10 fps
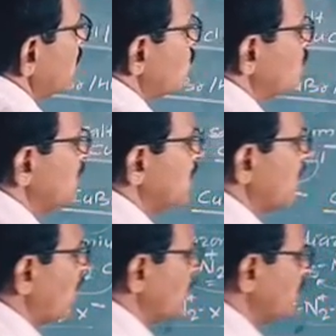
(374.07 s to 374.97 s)
is to be
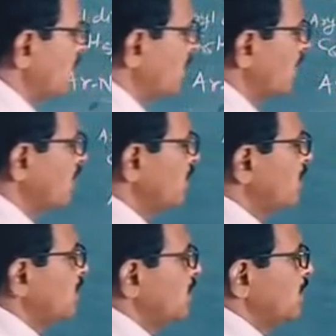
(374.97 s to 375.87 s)
given out here.
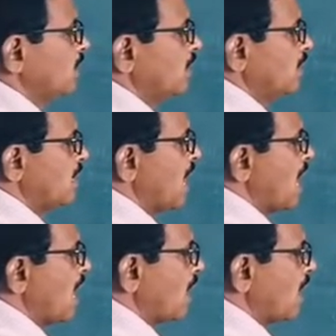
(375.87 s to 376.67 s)
Here